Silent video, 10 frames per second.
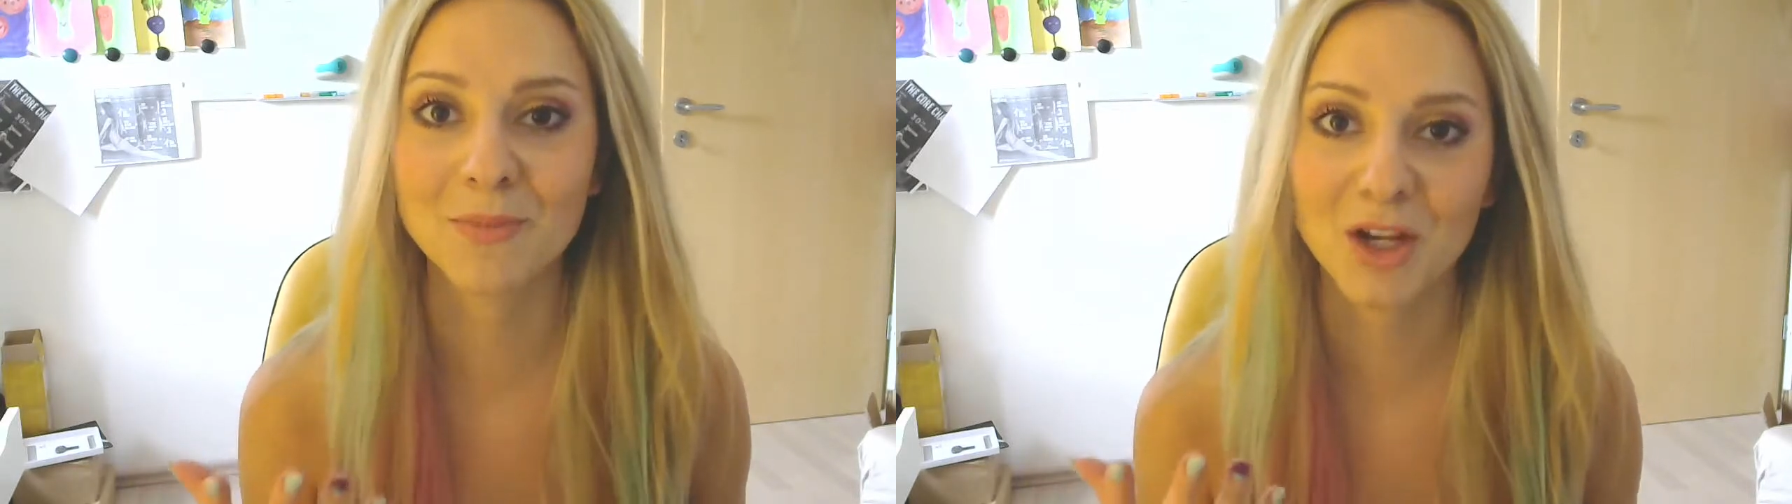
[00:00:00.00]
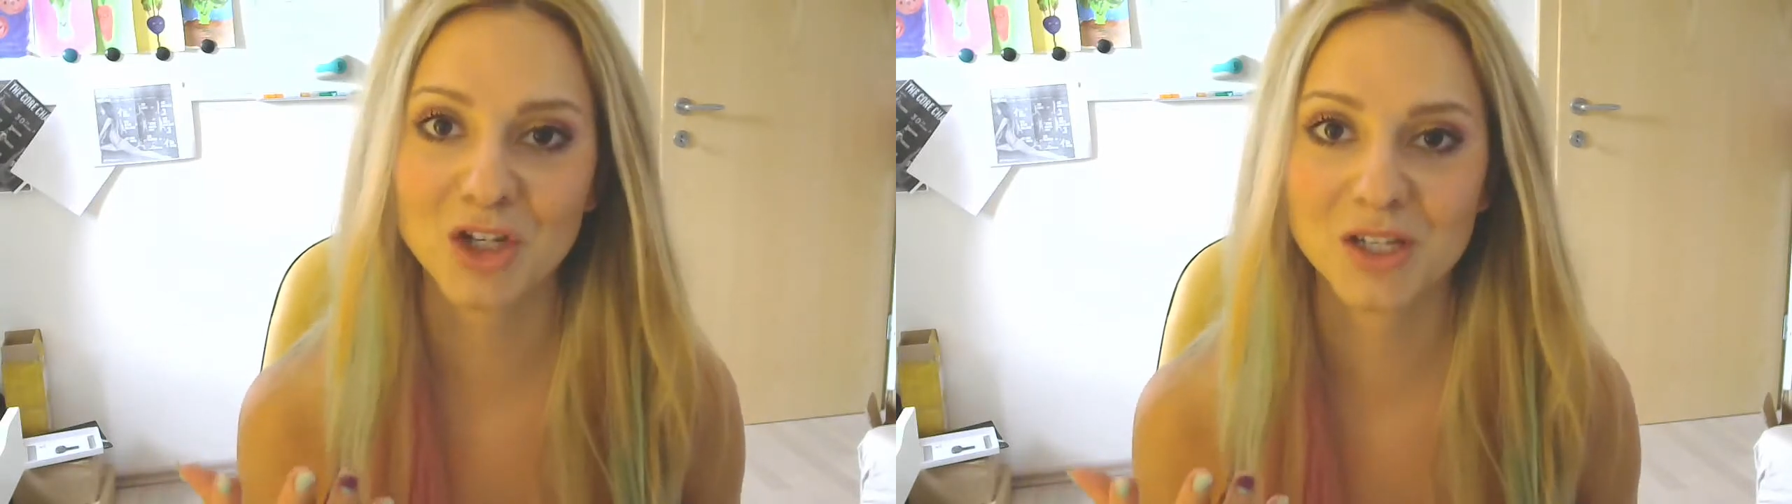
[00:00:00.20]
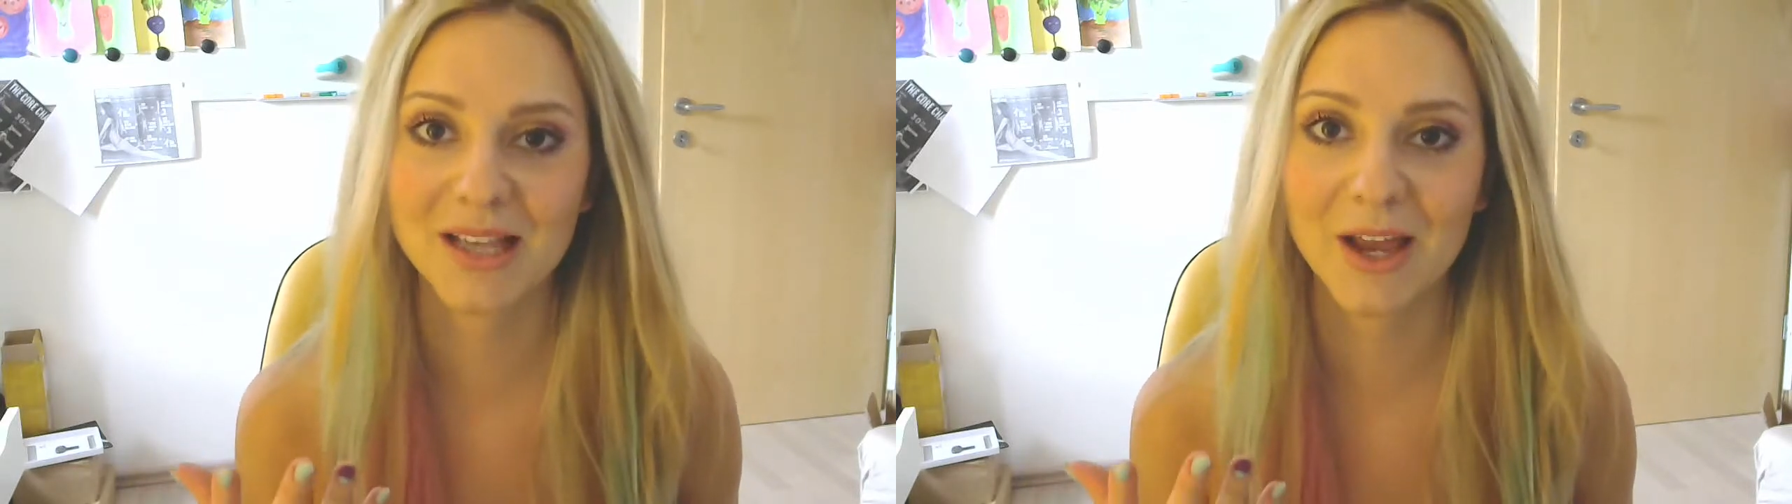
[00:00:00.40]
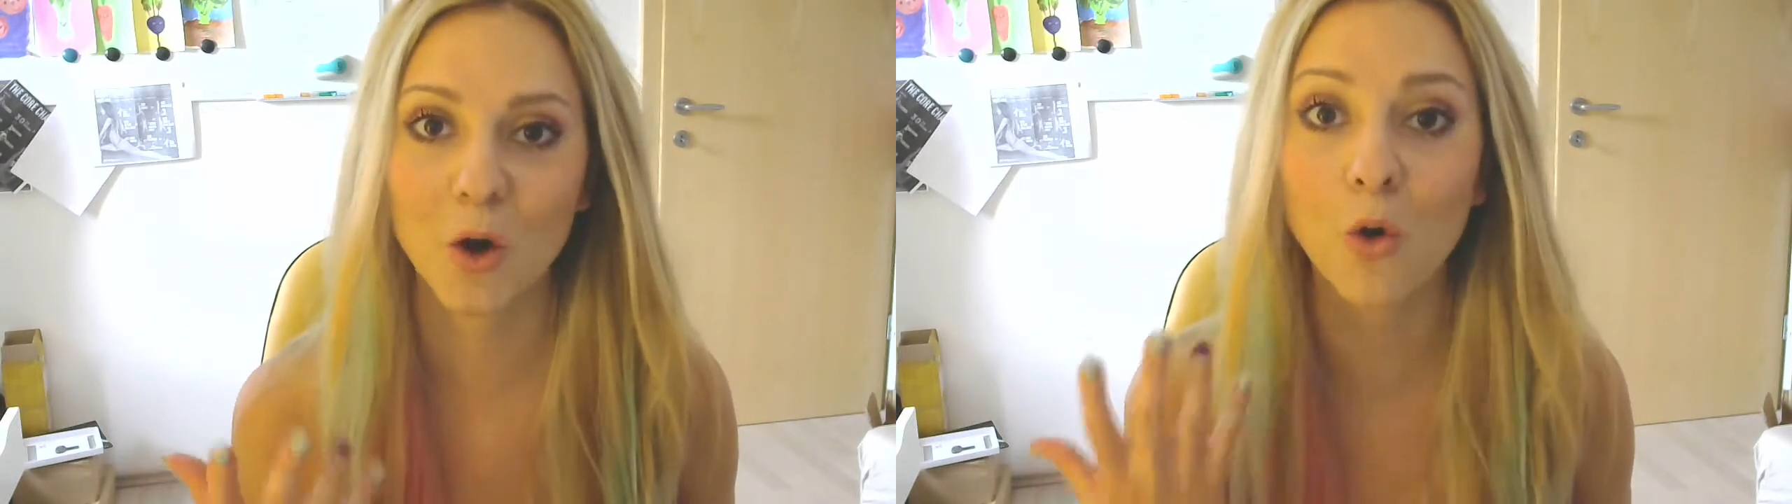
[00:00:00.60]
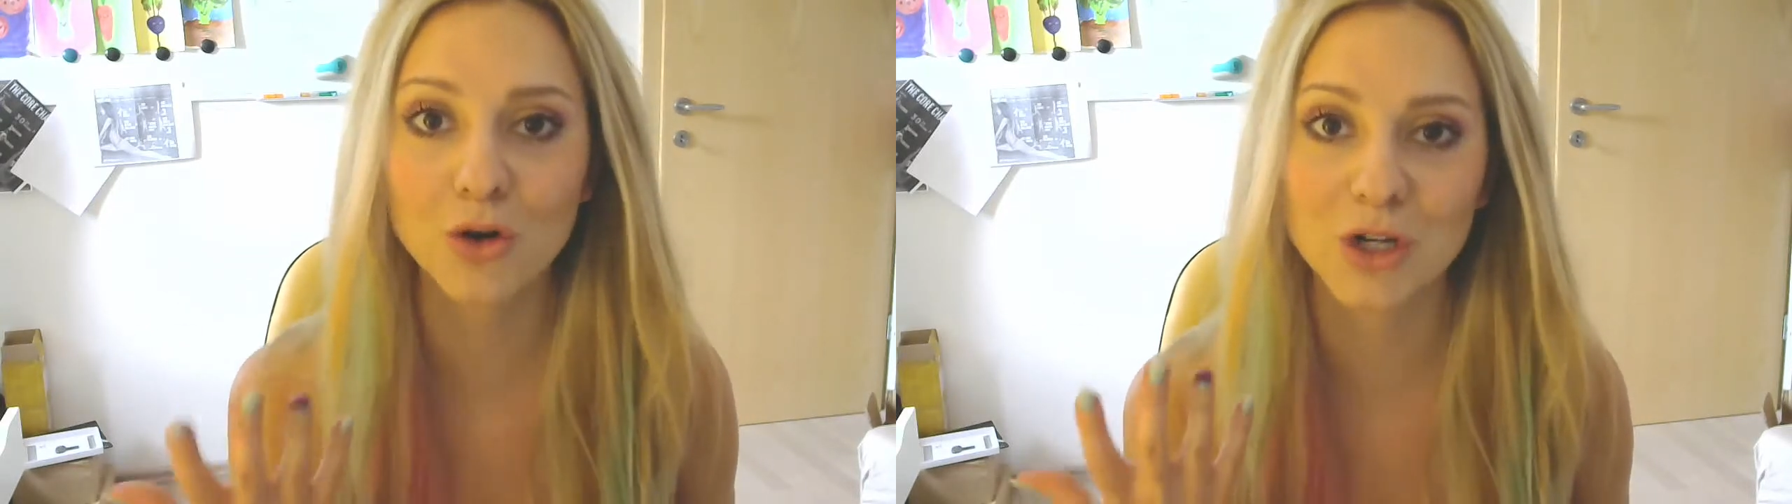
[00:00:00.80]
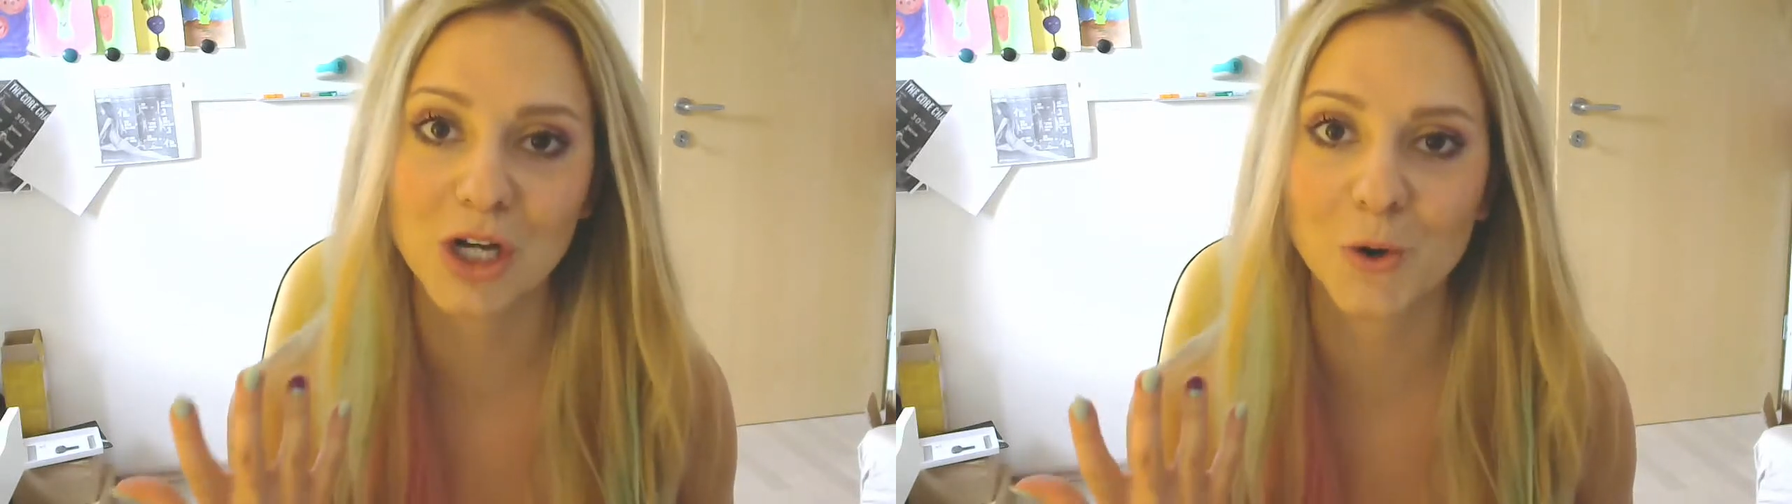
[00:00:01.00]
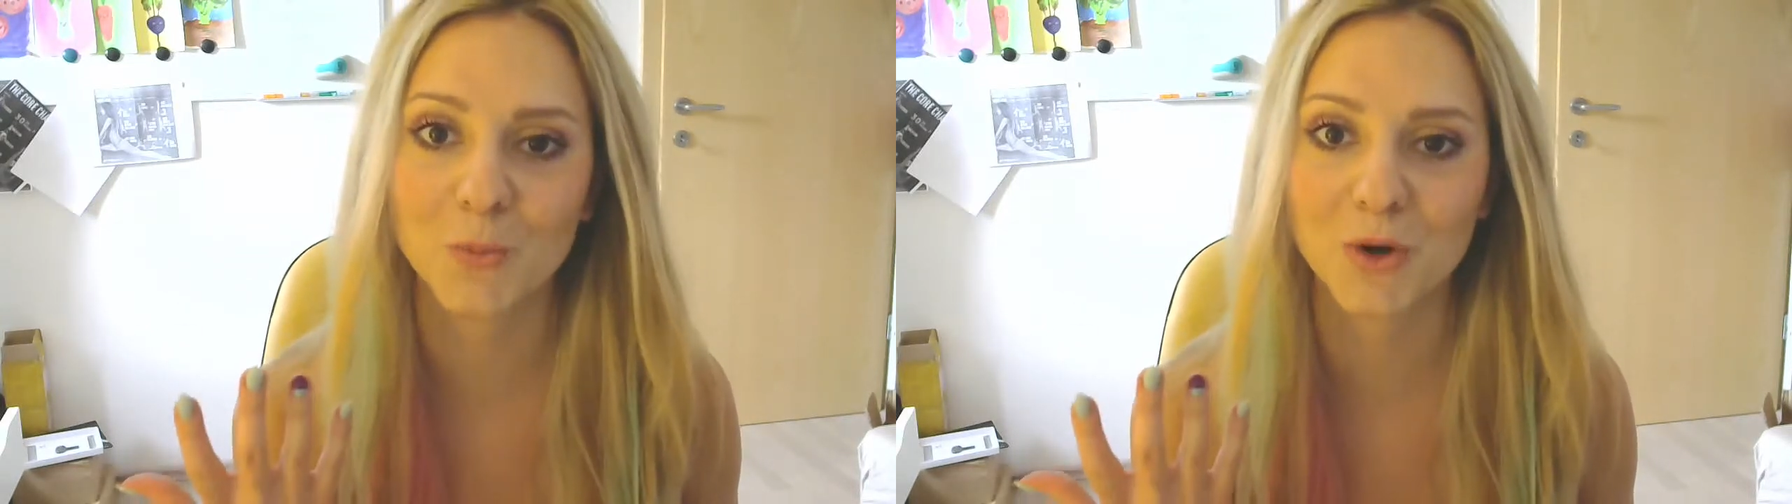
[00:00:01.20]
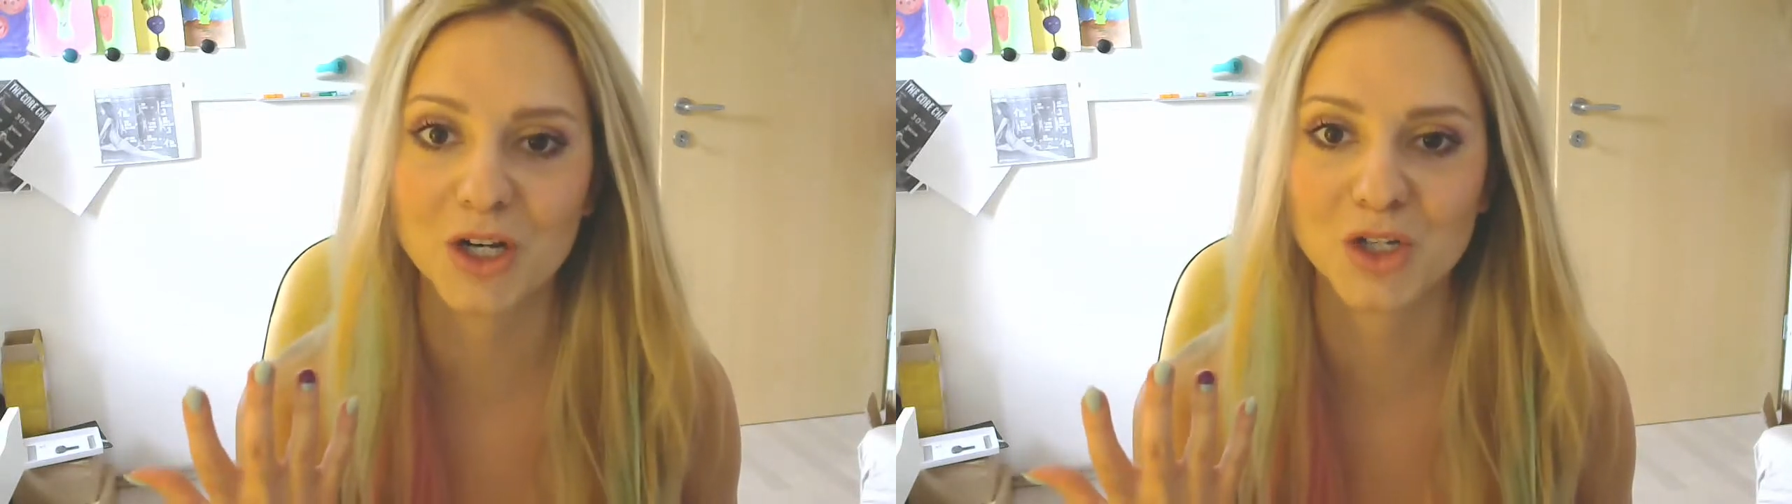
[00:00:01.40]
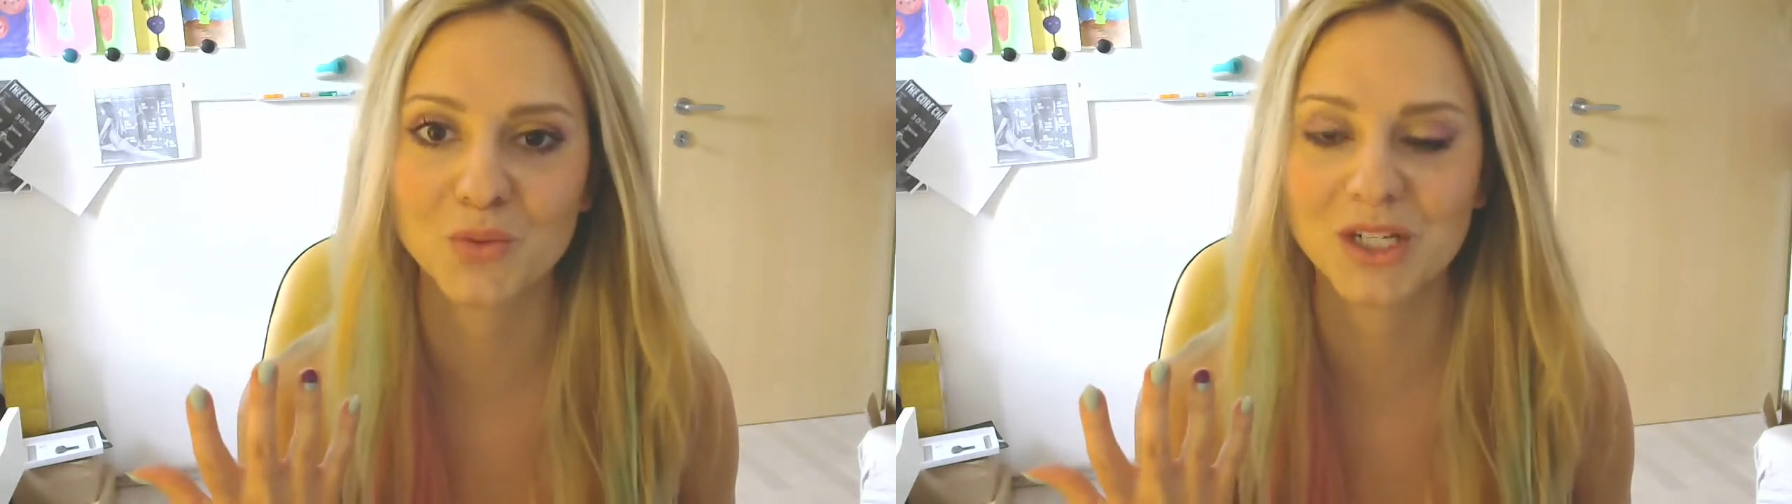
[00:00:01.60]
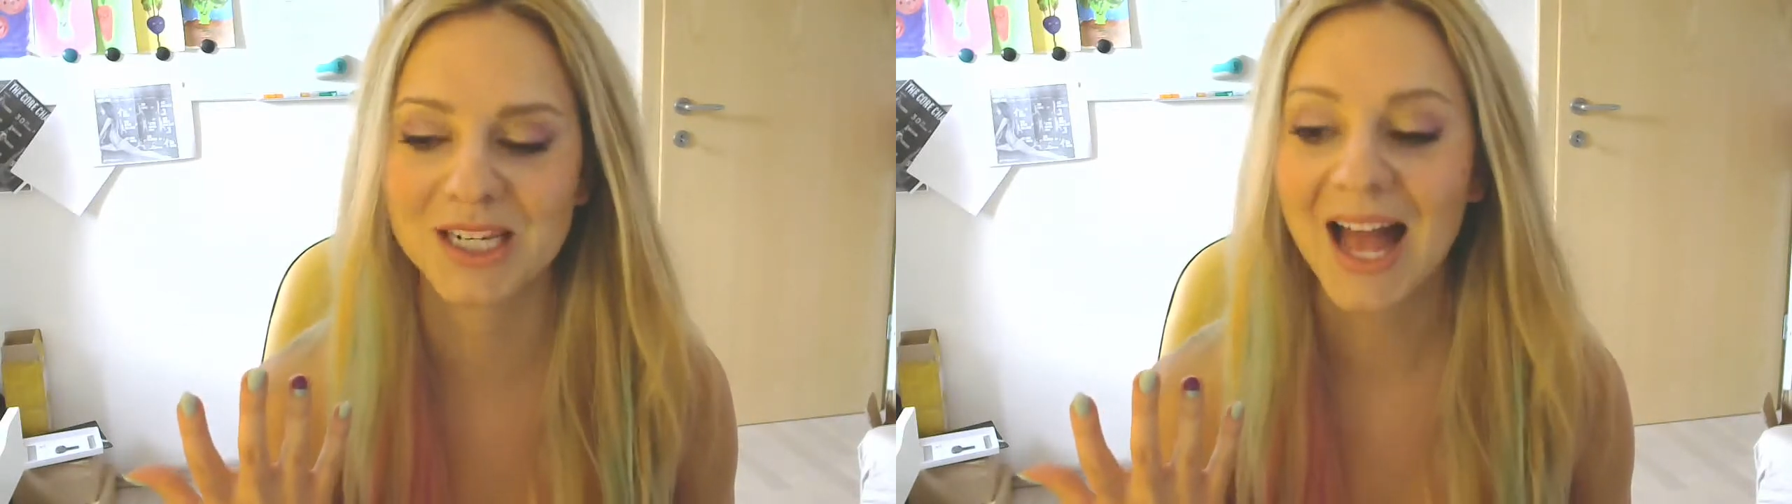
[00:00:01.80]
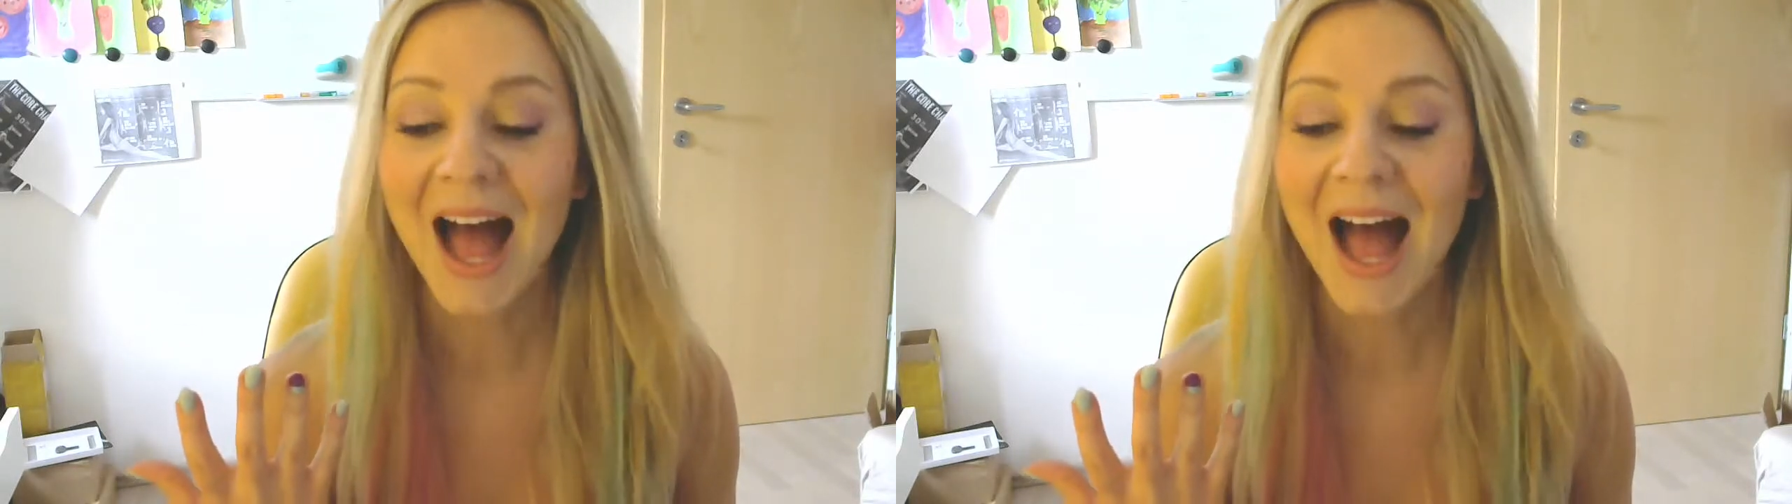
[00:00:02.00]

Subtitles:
much as like ordinary brush, which